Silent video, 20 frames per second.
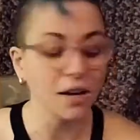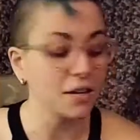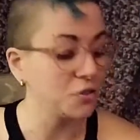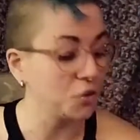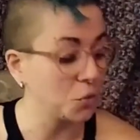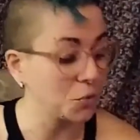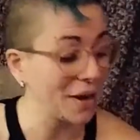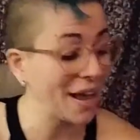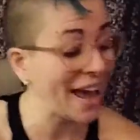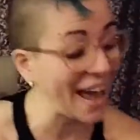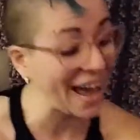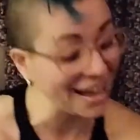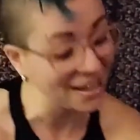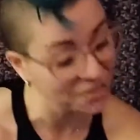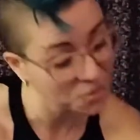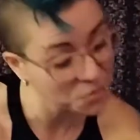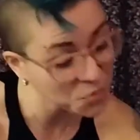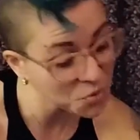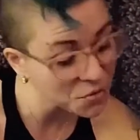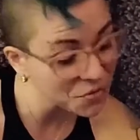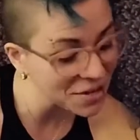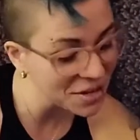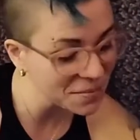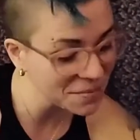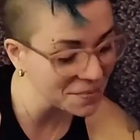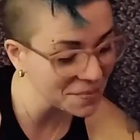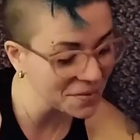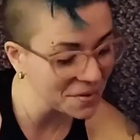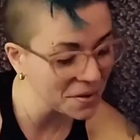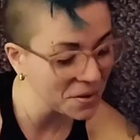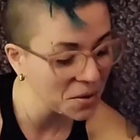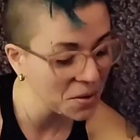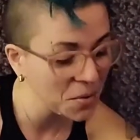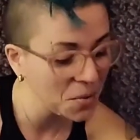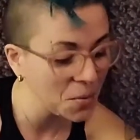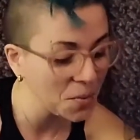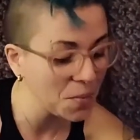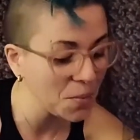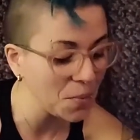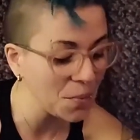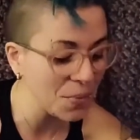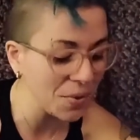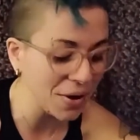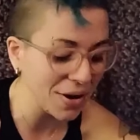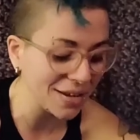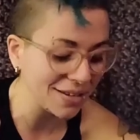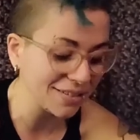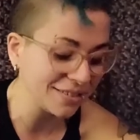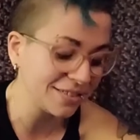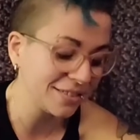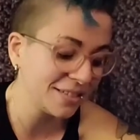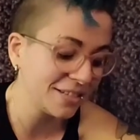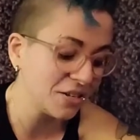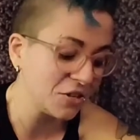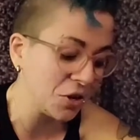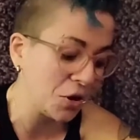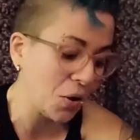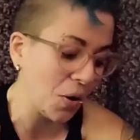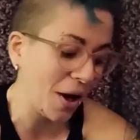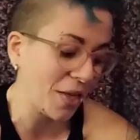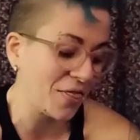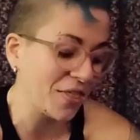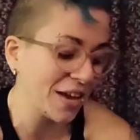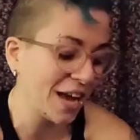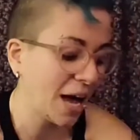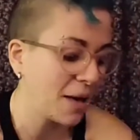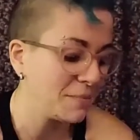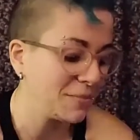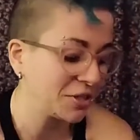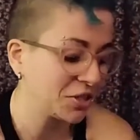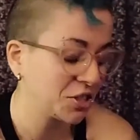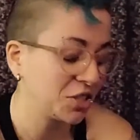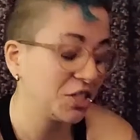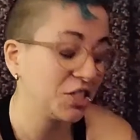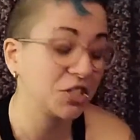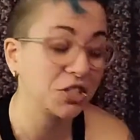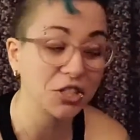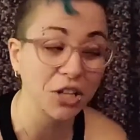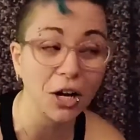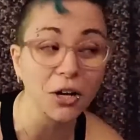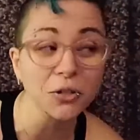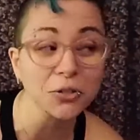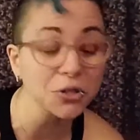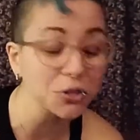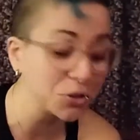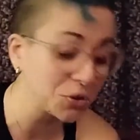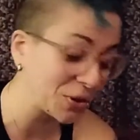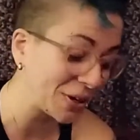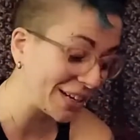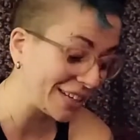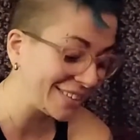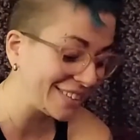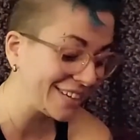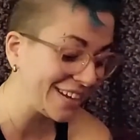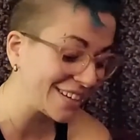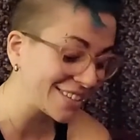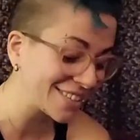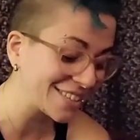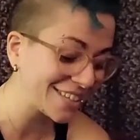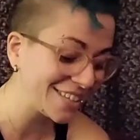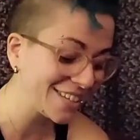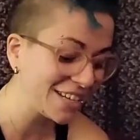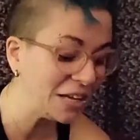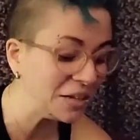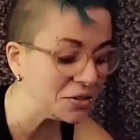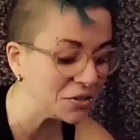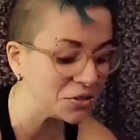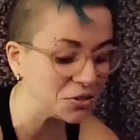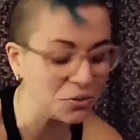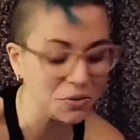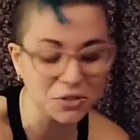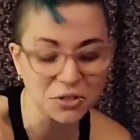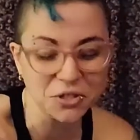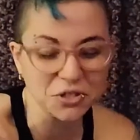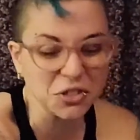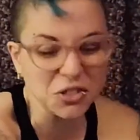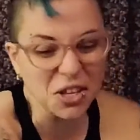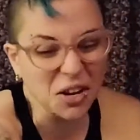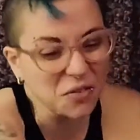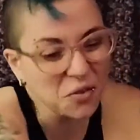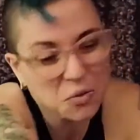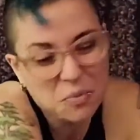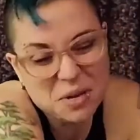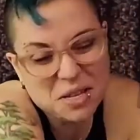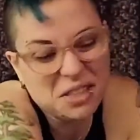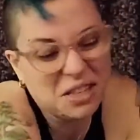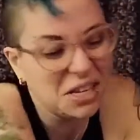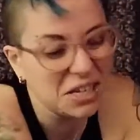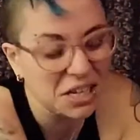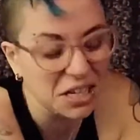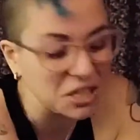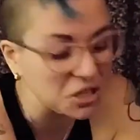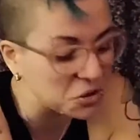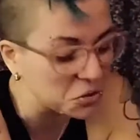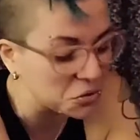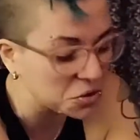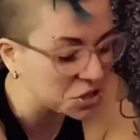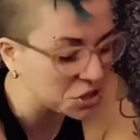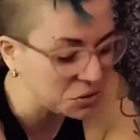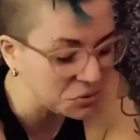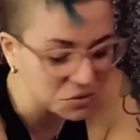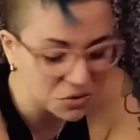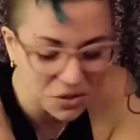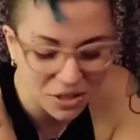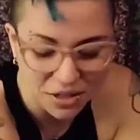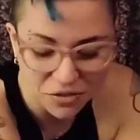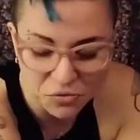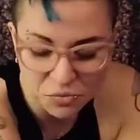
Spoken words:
don't hate the movie, but, you know, I think I missed the nostalgia train as a kid, so it's just never been like a huge thing for